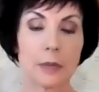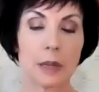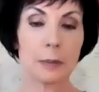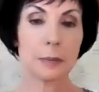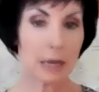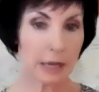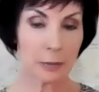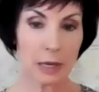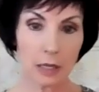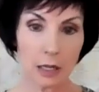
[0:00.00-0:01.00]
many of
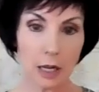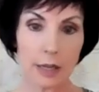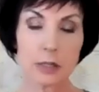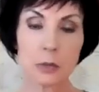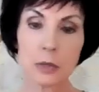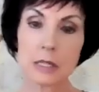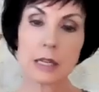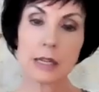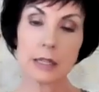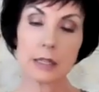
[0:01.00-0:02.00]
my clients, once
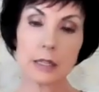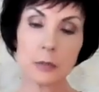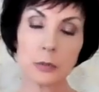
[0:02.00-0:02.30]
they